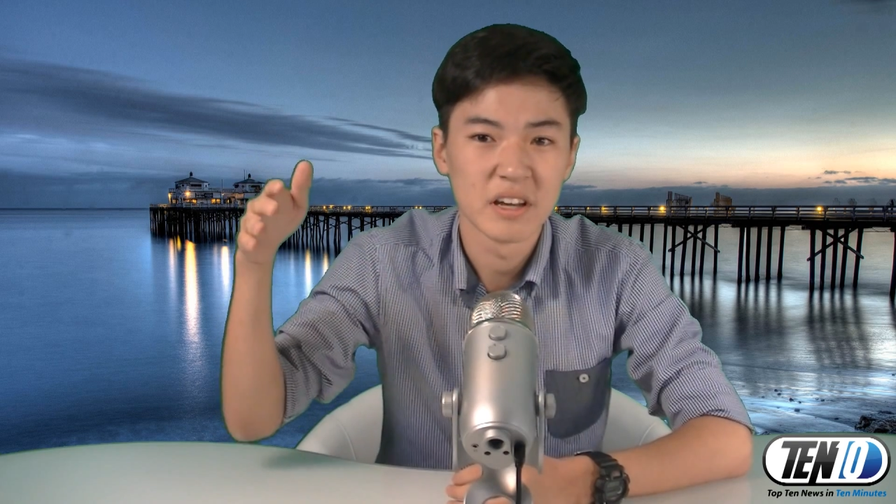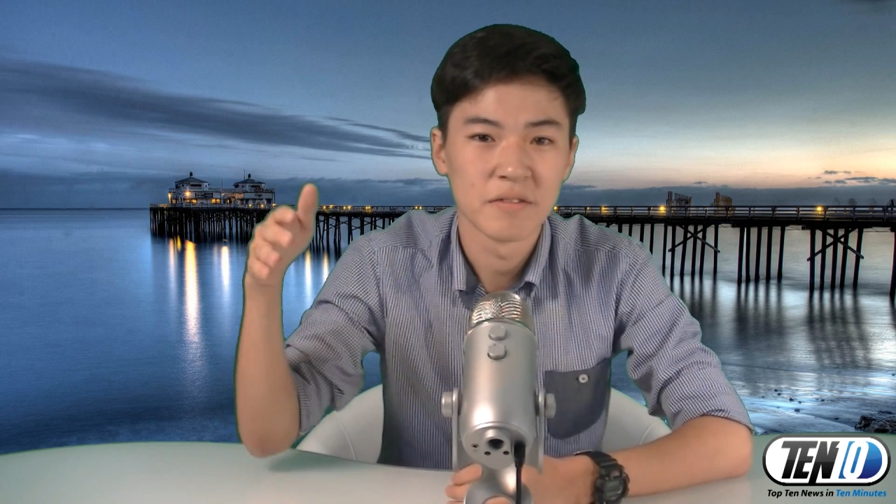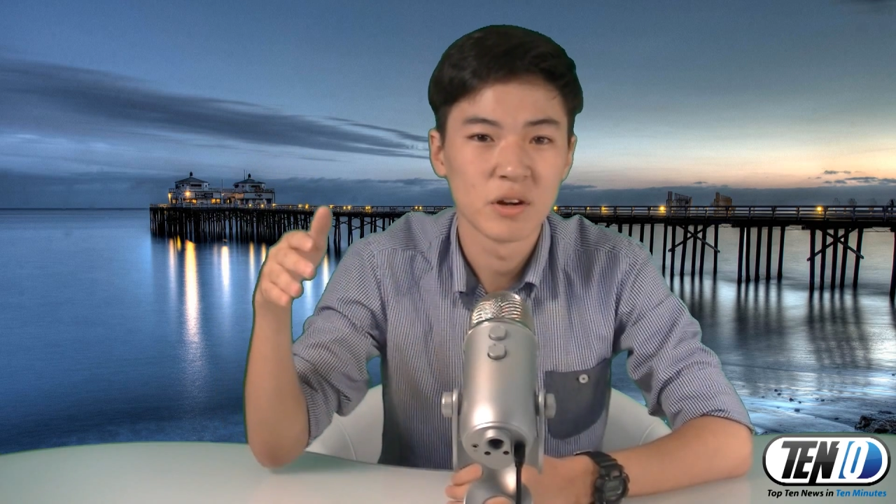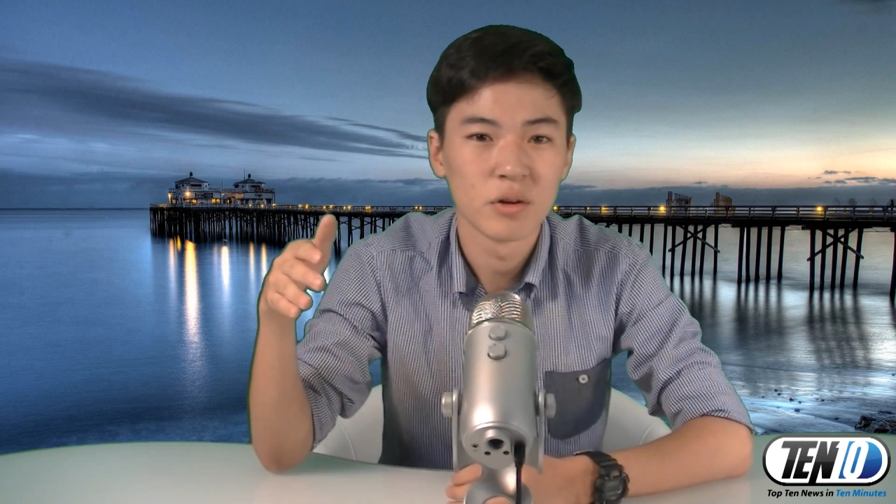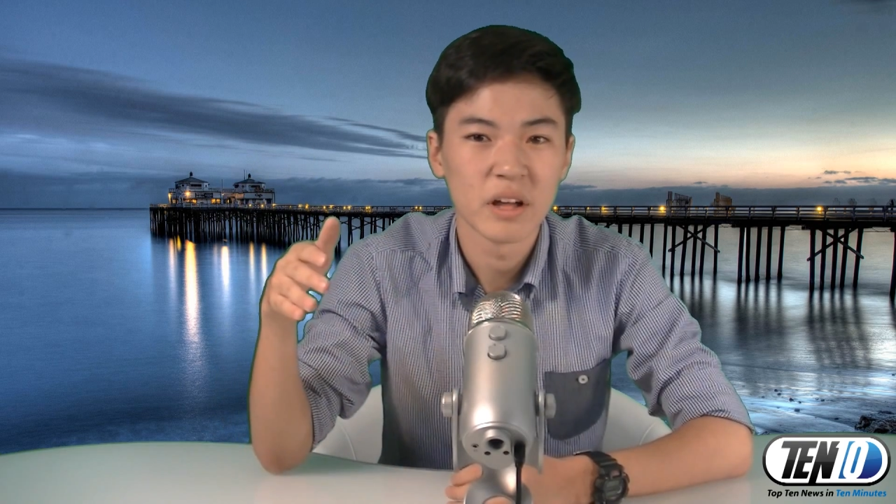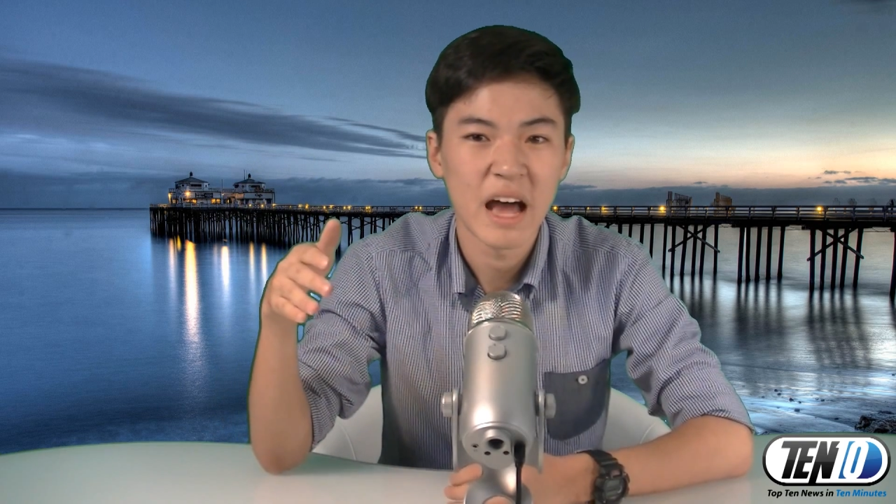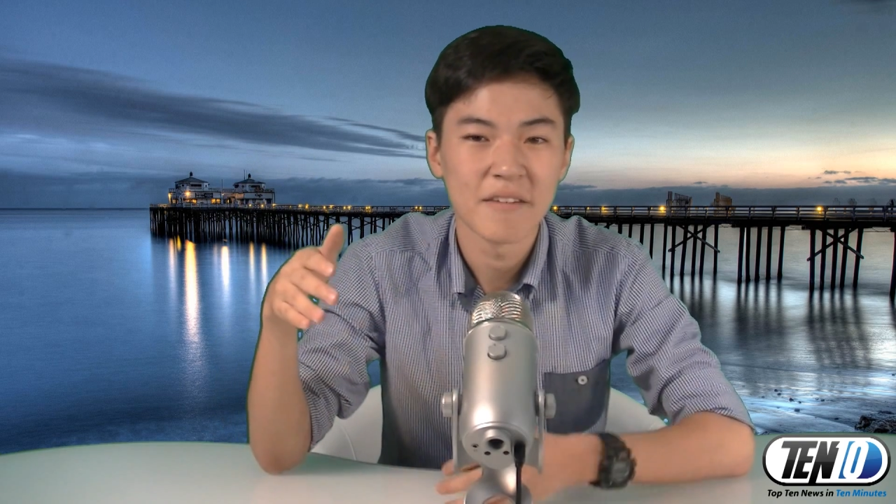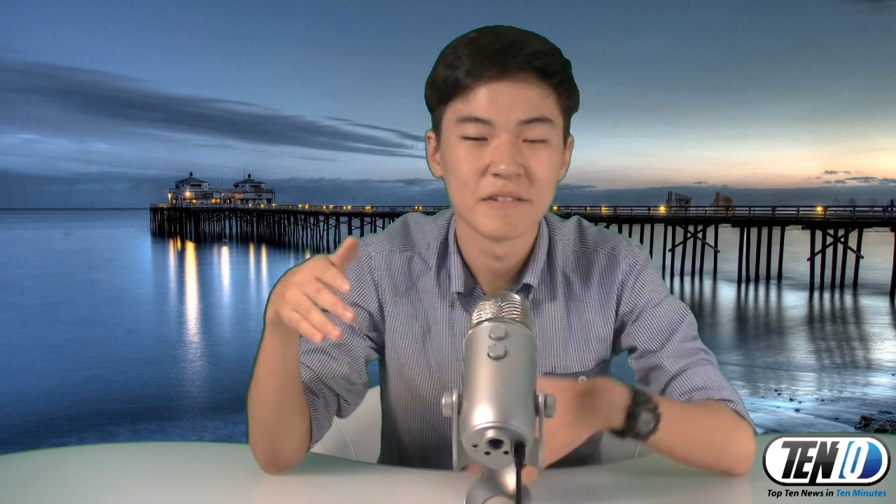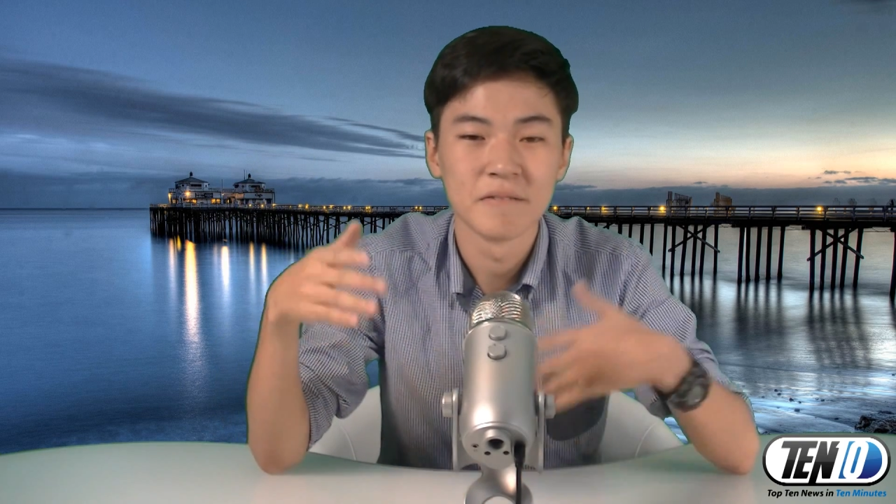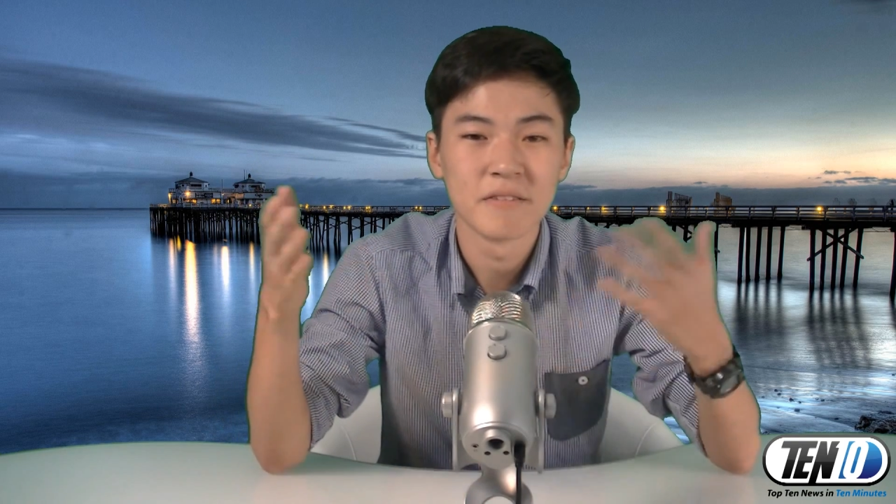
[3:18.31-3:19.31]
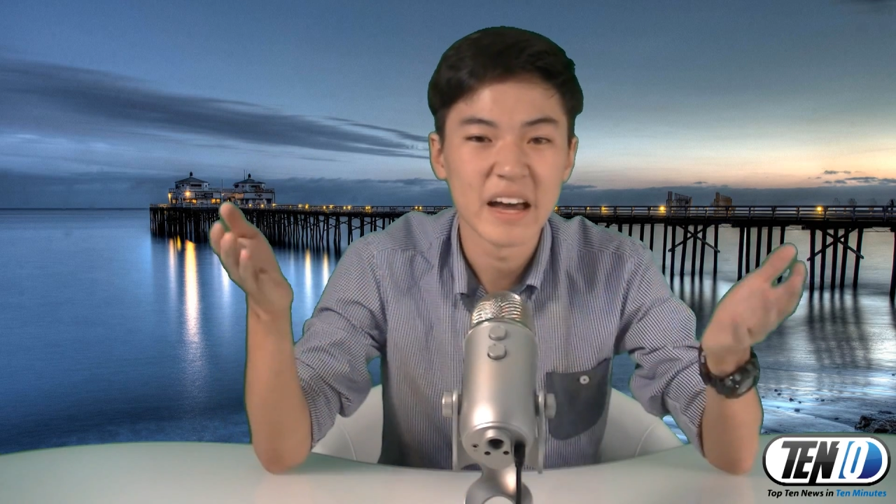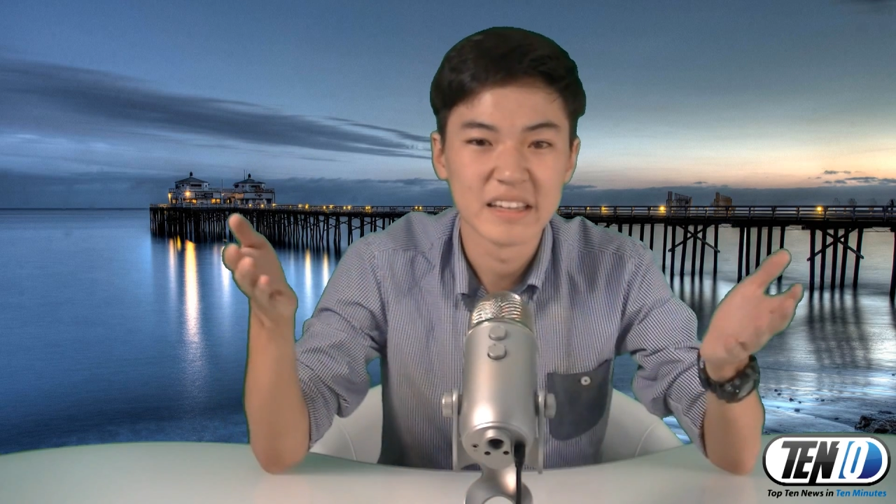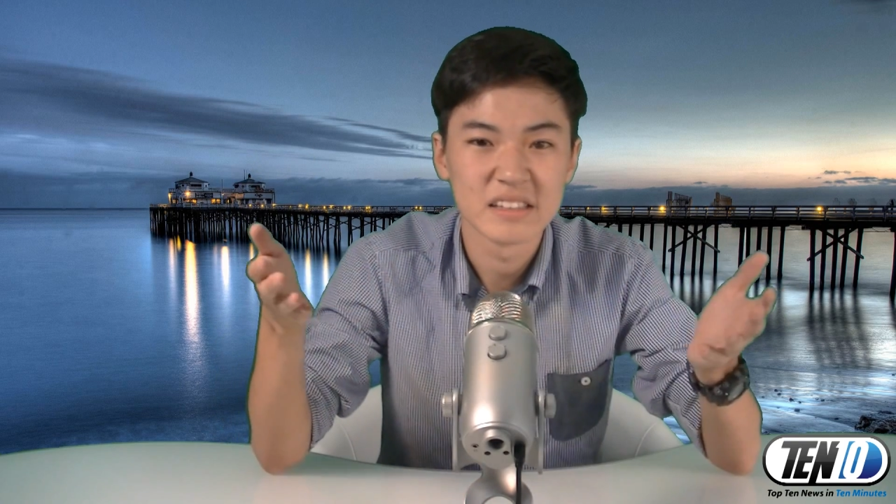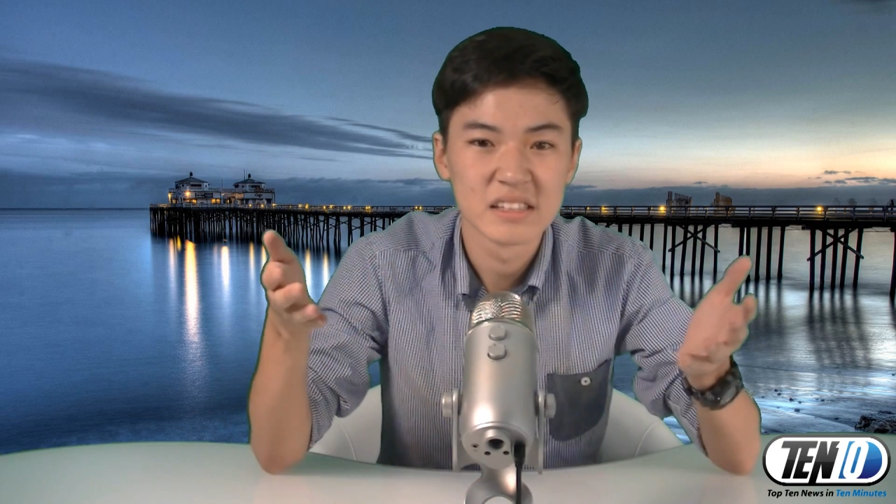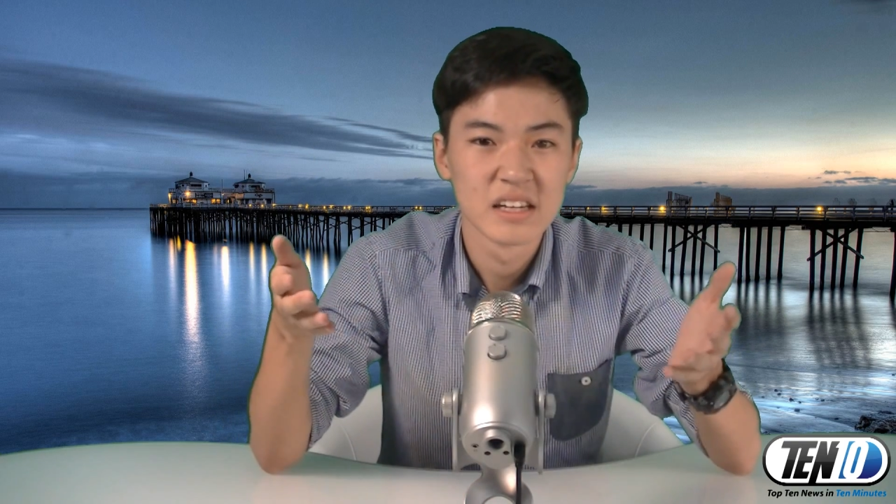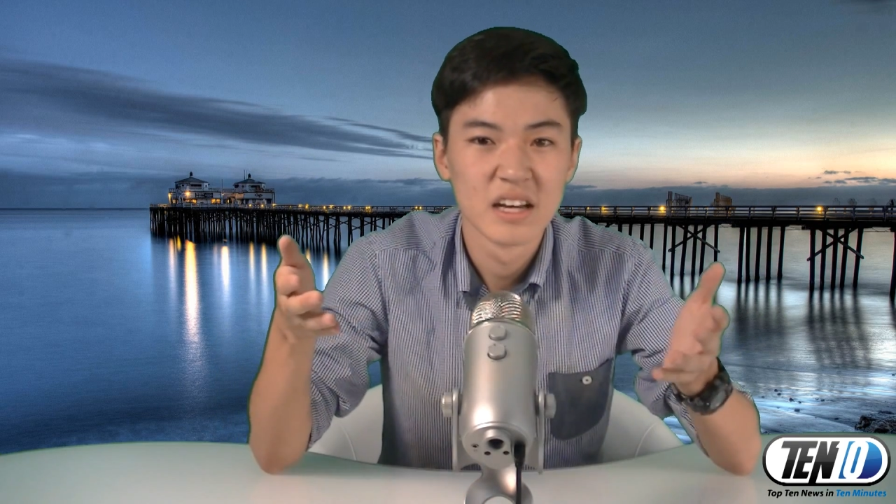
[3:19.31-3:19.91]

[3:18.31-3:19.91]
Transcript: if you don't have to fight.